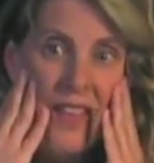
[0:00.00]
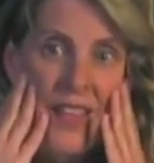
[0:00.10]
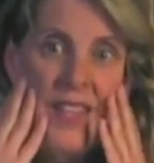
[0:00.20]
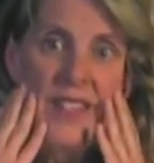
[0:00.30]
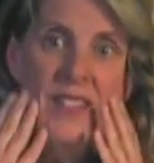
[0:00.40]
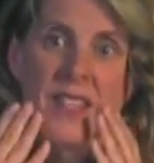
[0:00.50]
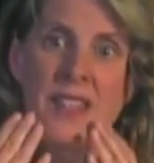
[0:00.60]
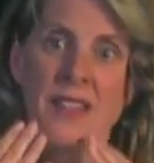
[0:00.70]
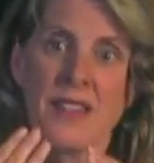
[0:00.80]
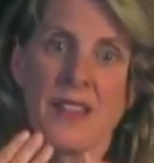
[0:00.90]
And he said,
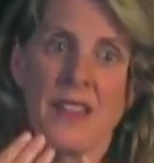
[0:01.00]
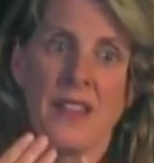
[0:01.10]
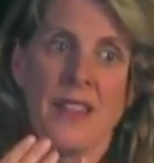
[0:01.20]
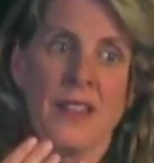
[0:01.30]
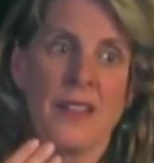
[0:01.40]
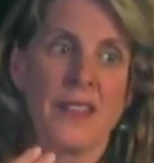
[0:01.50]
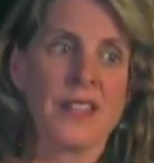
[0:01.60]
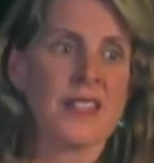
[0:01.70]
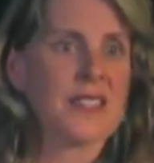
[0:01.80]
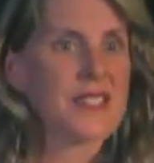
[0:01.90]

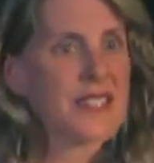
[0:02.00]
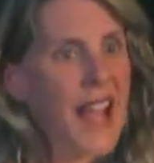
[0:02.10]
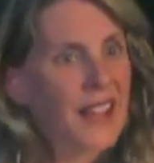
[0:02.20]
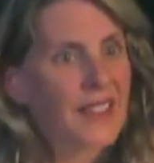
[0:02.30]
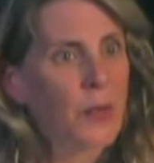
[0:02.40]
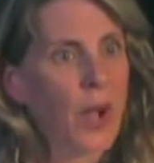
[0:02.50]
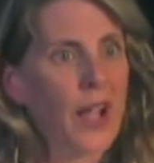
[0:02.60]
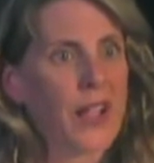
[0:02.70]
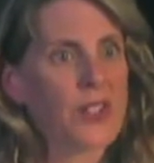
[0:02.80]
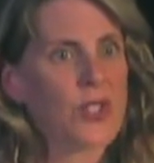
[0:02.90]
that's exactly
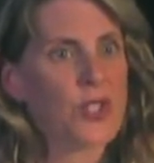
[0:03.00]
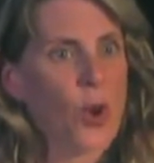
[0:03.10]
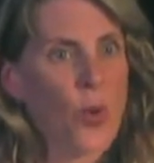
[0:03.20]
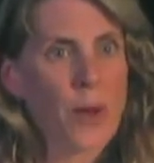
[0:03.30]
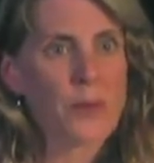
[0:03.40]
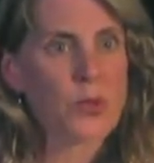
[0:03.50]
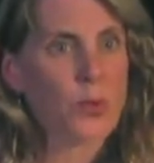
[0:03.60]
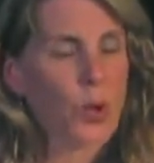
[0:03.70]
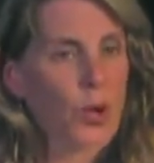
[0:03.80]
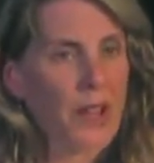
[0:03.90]
why I show up to
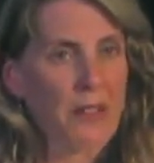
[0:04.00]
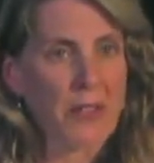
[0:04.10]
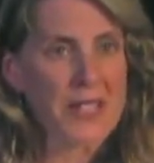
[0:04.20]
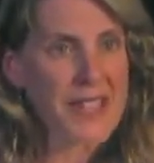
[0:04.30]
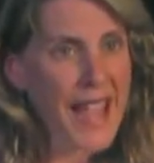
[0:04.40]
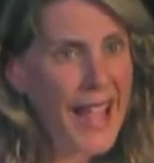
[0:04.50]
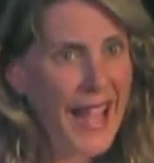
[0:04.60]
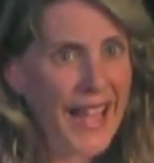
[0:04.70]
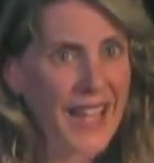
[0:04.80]
work every